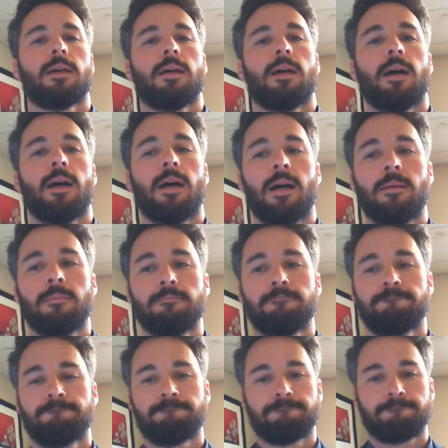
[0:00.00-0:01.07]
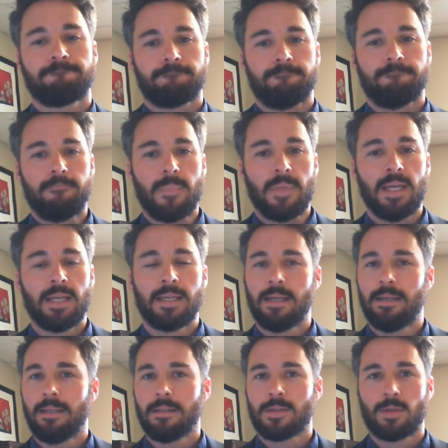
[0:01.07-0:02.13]
in
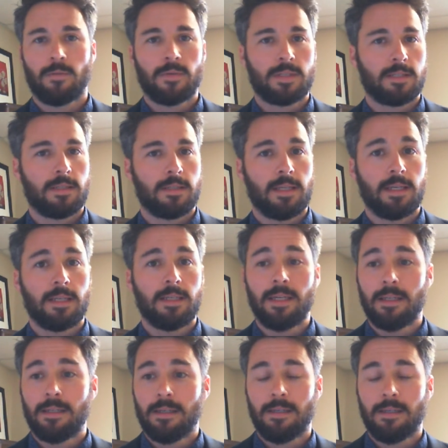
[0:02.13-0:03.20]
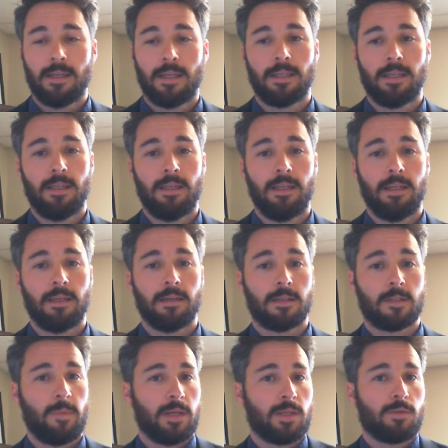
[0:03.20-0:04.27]
getting the services that they need, in getting a
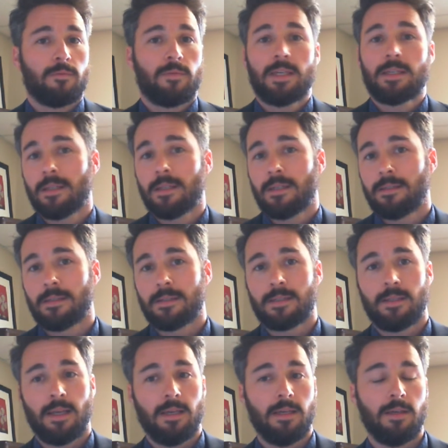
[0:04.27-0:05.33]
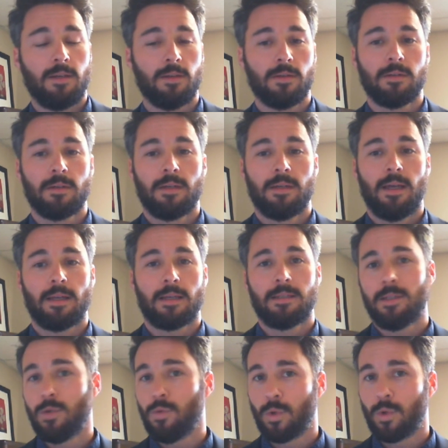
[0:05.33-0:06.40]
special visa to stay here and
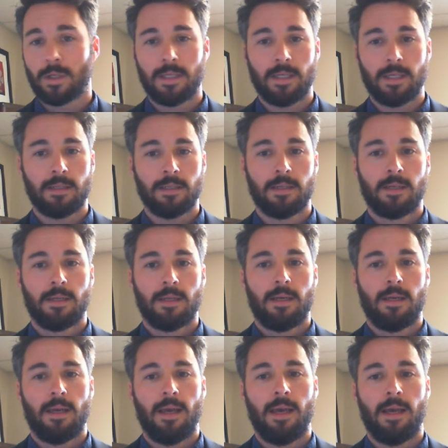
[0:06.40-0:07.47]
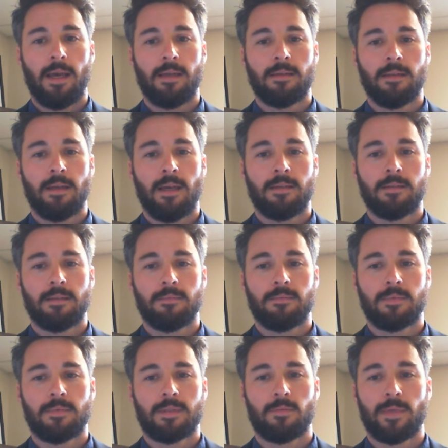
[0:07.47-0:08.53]
continue working and to
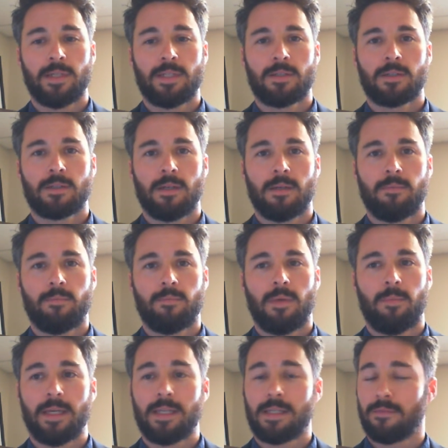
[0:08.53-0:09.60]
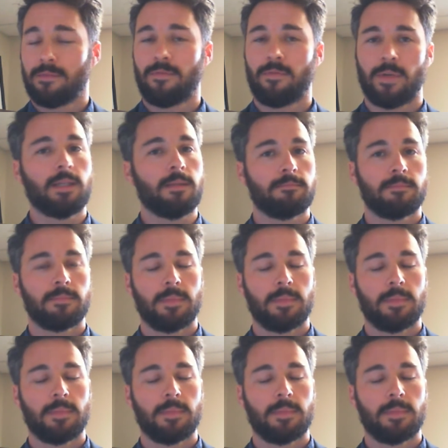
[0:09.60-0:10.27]
reach a place of freedom.